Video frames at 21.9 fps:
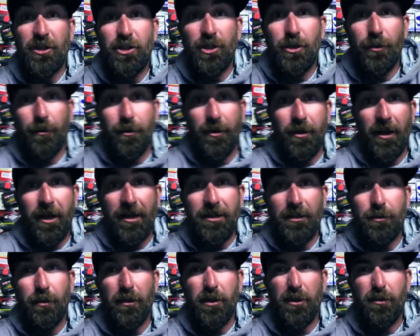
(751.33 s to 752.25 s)
was super
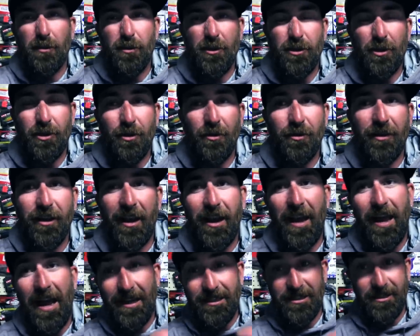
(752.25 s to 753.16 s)
nice. We were supposed to do the
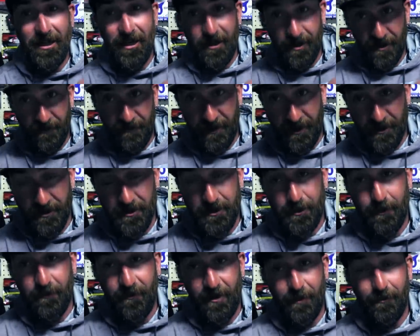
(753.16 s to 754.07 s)
last day of the fair and
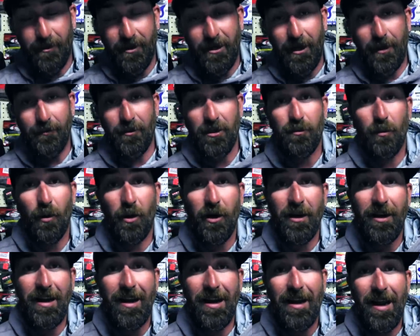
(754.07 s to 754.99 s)
some family time this
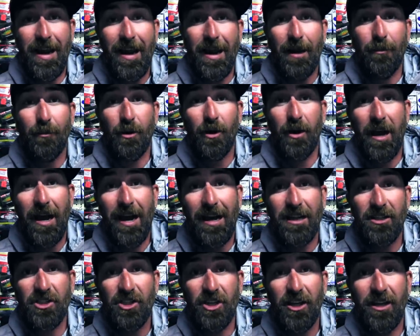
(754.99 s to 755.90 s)
morning, and Amber,
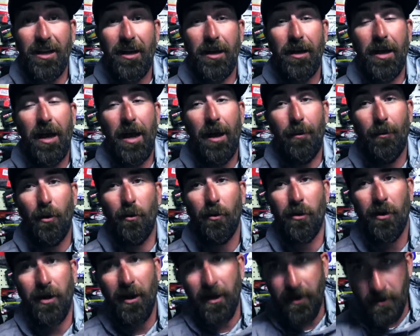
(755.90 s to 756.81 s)
Ashton, and Emma
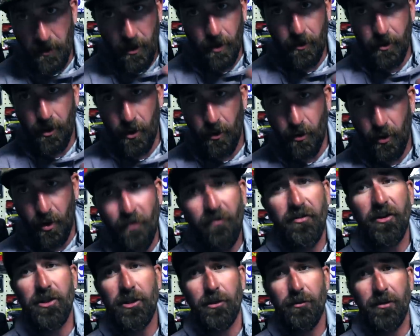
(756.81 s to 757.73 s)
were like, no, no, go
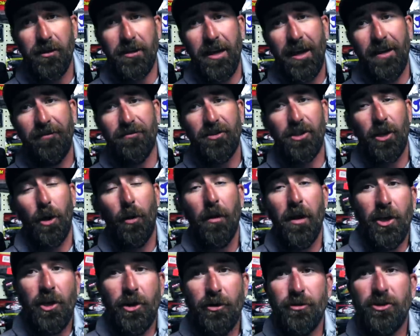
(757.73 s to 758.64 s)
fishing with Dave. So
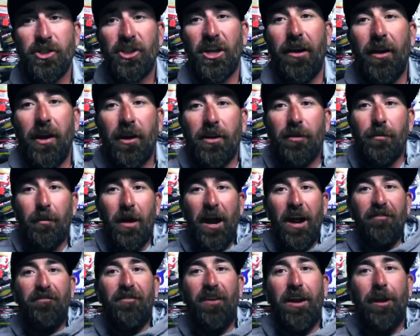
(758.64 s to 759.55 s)
huge shout out to
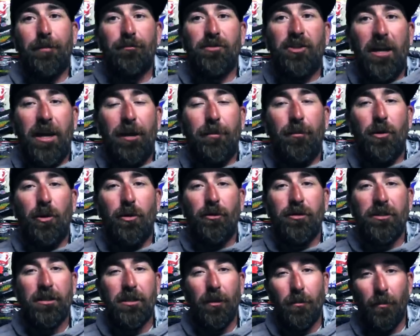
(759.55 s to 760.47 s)
my fam jam, who
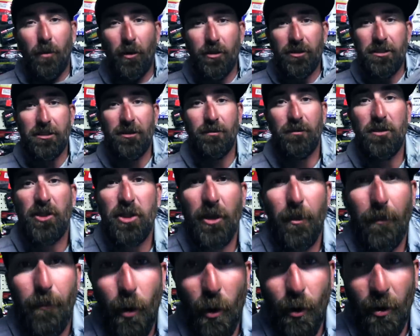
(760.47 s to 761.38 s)
is the most
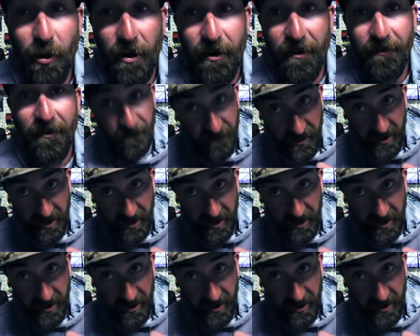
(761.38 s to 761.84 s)
supportive